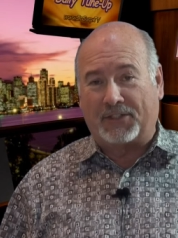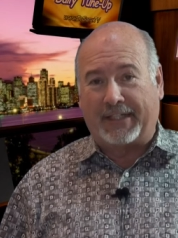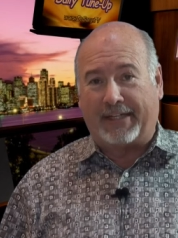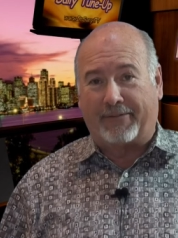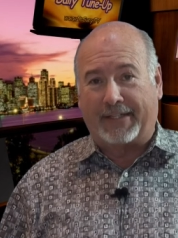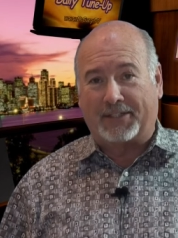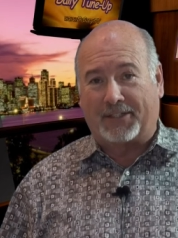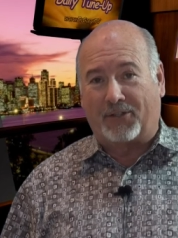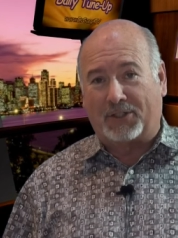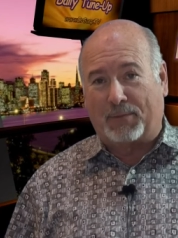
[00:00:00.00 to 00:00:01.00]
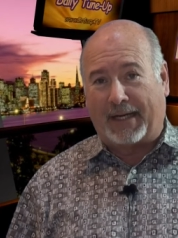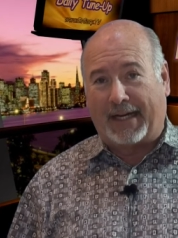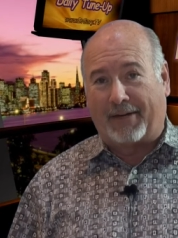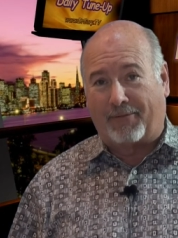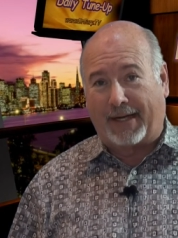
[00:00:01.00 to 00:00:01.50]
scenery as it goes
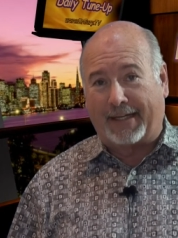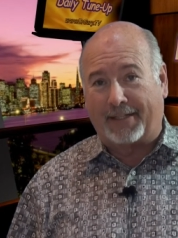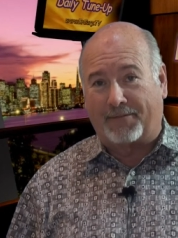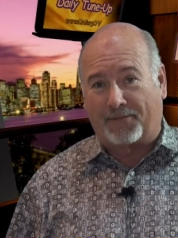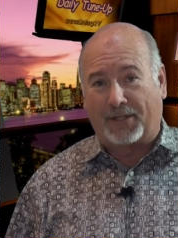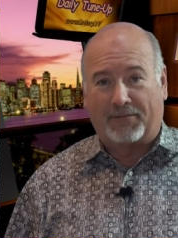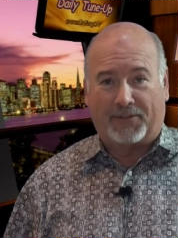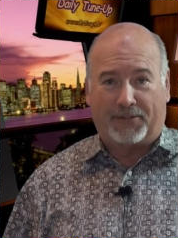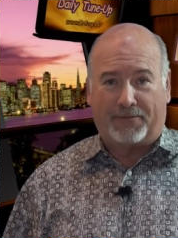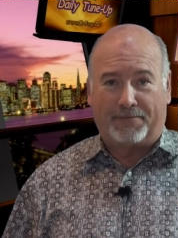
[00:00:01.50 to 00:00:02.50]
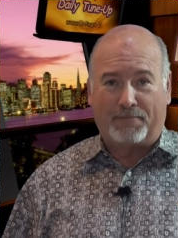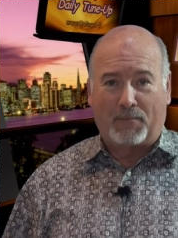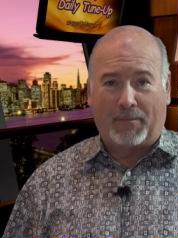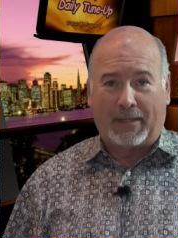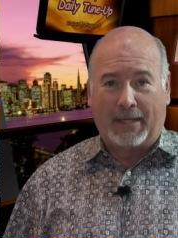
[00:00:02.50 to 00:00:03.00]
by right in front of you.
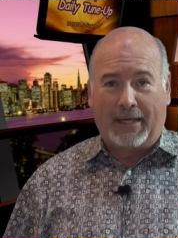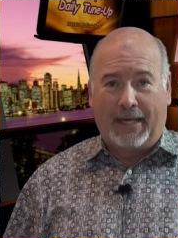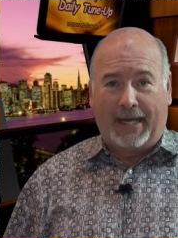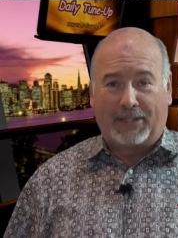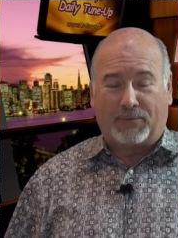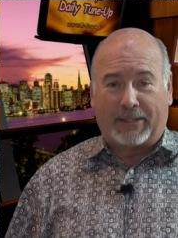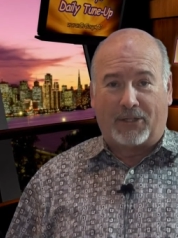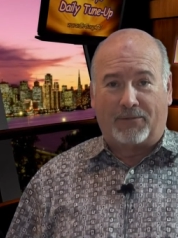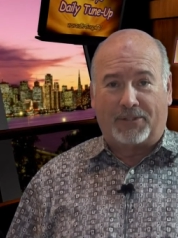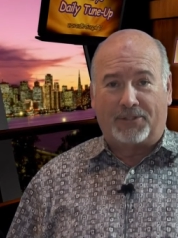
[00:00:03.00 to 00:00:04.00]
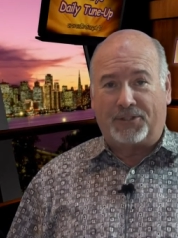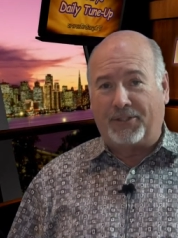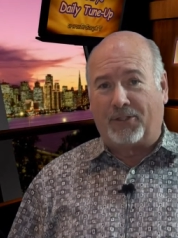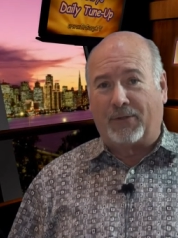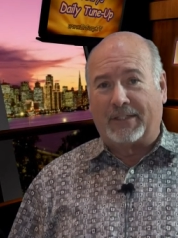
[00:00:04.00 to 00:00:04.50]
As we go to
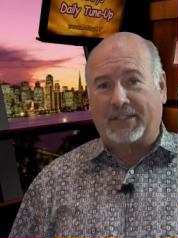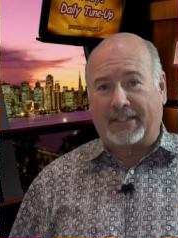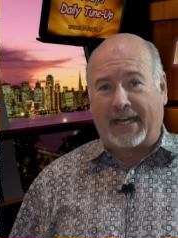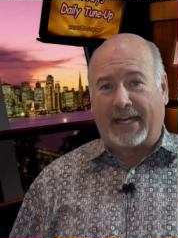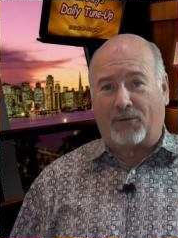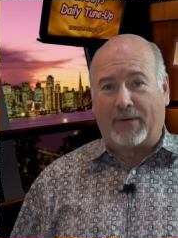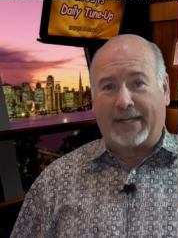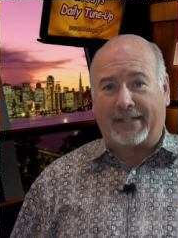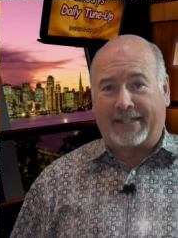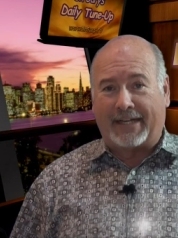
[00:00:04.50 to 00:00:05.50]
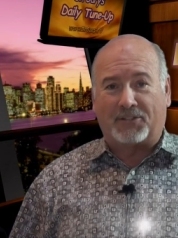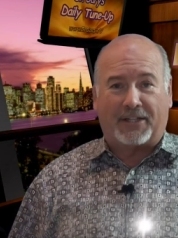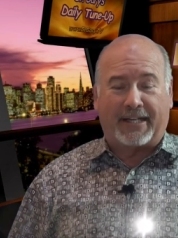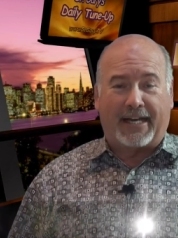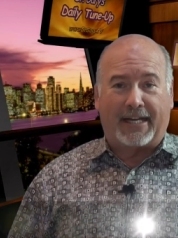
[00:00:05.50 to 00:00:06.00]
Juneau and Skagway and
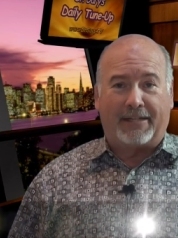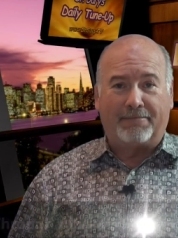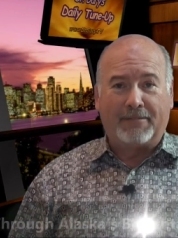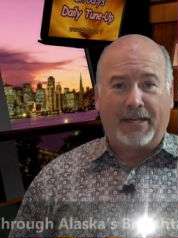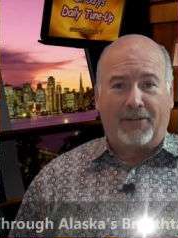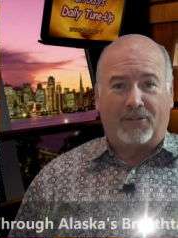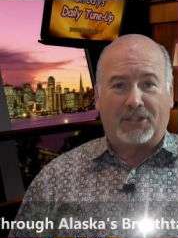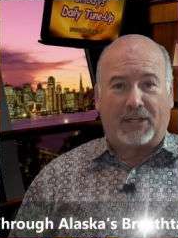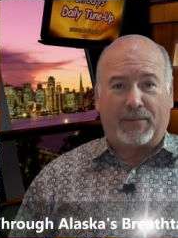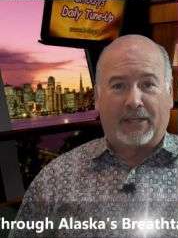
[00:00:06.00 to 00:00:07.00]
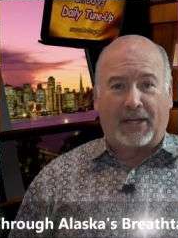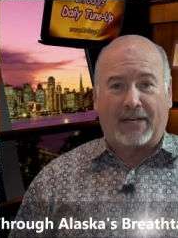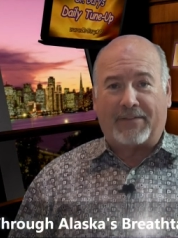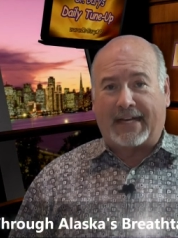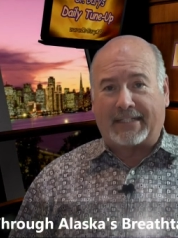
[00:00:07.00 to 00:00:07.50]
Ketchikan, there's going to be a lot
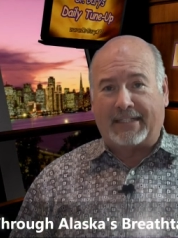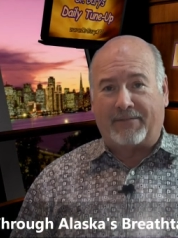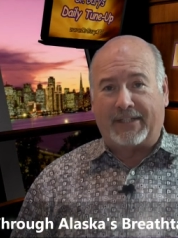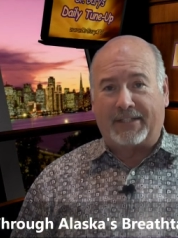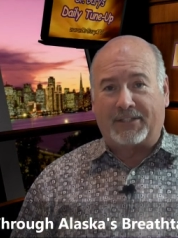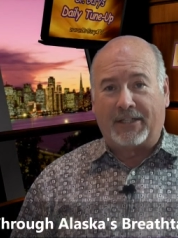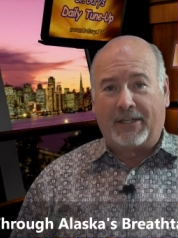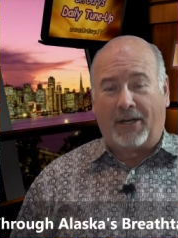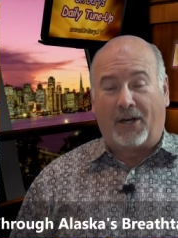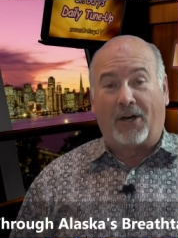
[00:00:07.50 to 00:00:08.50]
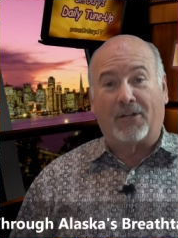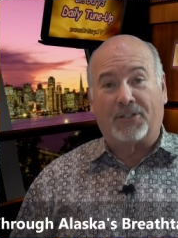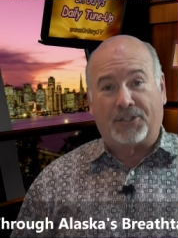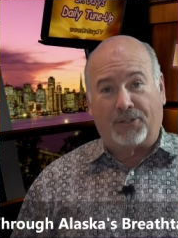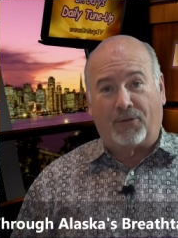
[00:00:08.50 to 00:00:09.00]
of activities on
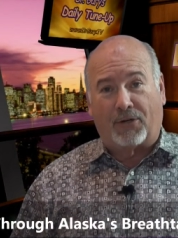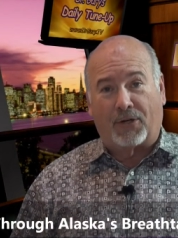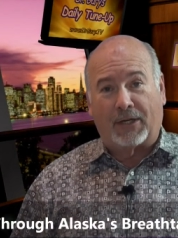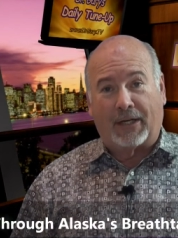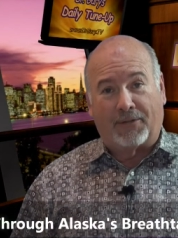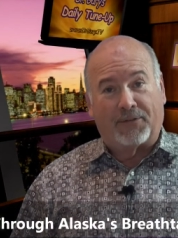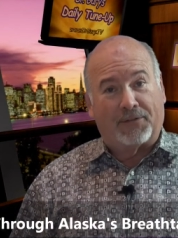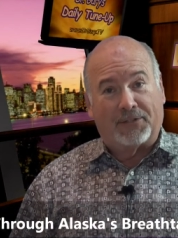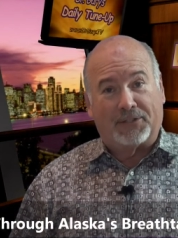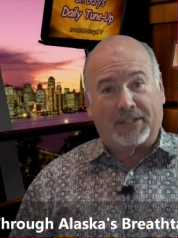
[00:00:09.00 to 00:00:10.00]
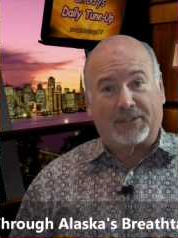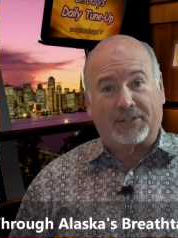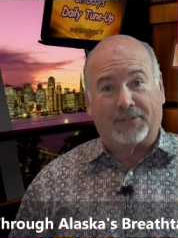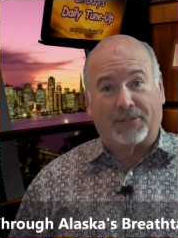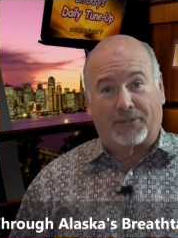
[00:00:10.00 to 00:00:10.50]
shore other than
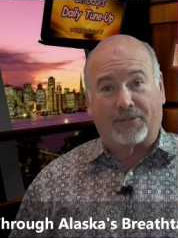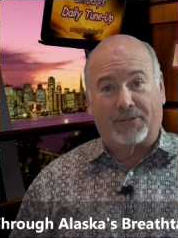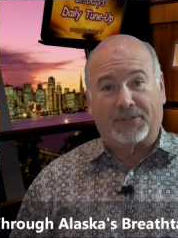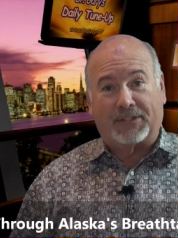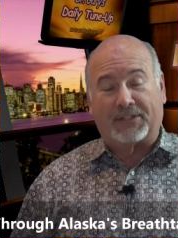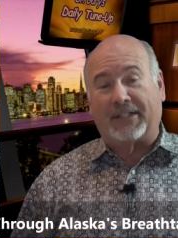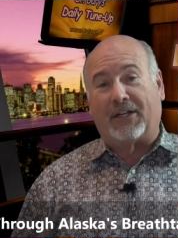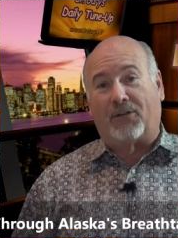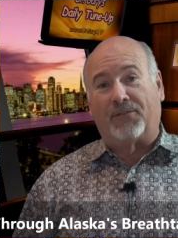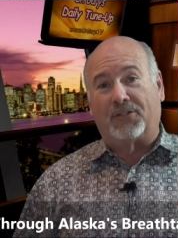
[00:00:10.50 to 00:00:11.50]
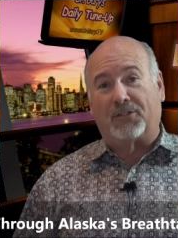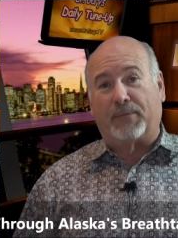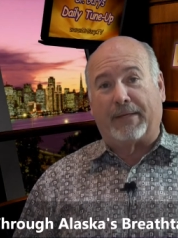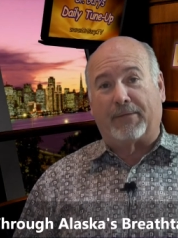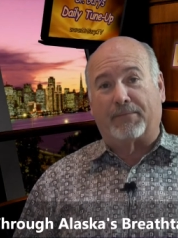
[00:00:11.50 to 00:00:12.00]
just the cruise itself that you'll
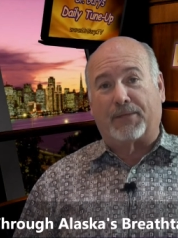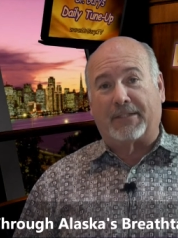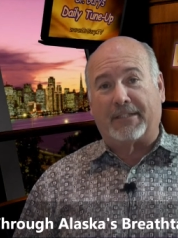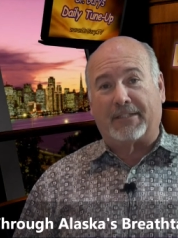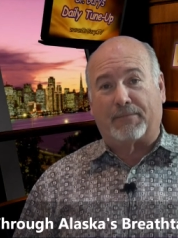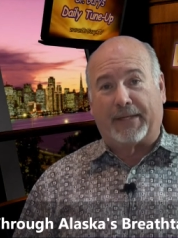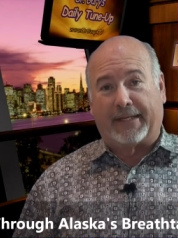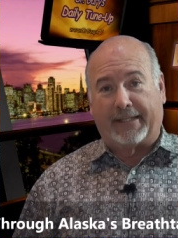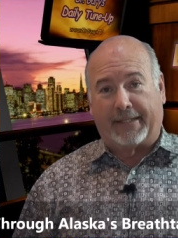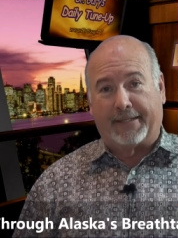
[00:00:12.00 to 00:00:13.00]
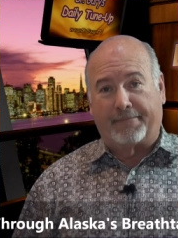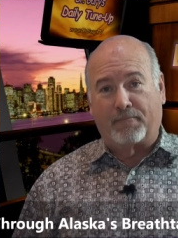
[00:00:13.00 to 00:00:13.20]
be able to participate in.